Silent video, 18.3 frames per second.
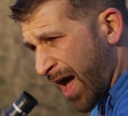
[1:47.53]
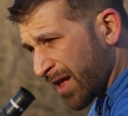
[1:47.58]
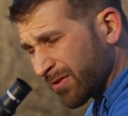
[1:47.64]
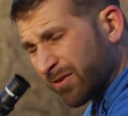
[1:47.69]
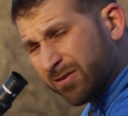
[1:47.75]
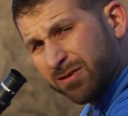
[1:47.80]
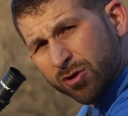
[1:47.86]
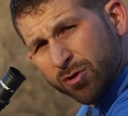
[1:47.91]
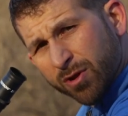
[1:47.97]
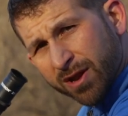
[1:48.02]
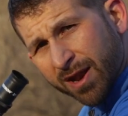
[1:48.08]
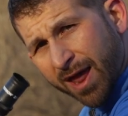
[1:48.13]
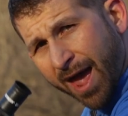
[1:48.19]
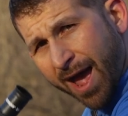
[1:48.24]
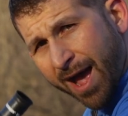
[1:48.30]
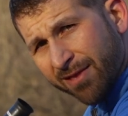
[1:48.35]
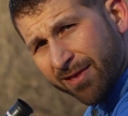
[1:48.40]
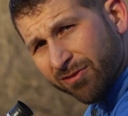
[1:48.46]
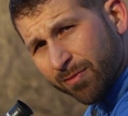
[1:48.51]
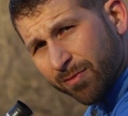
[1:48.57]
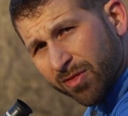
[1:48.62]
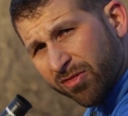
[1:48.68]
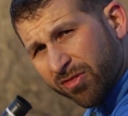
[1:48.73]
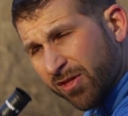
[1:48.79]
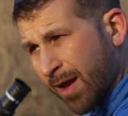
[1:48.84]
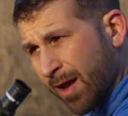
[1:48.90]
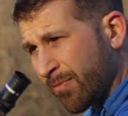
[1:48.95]
altitude and
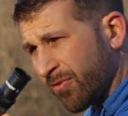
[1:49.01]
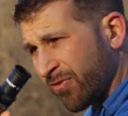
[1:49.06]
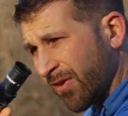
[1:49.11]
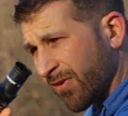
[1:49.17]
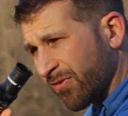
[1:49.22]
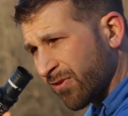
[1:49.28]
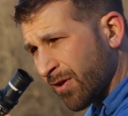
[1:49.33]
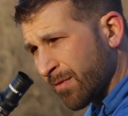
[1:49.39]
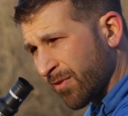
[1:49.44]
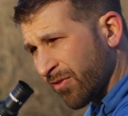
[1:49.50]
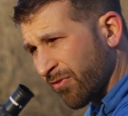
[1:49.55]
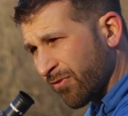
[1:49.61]
azimuth type system.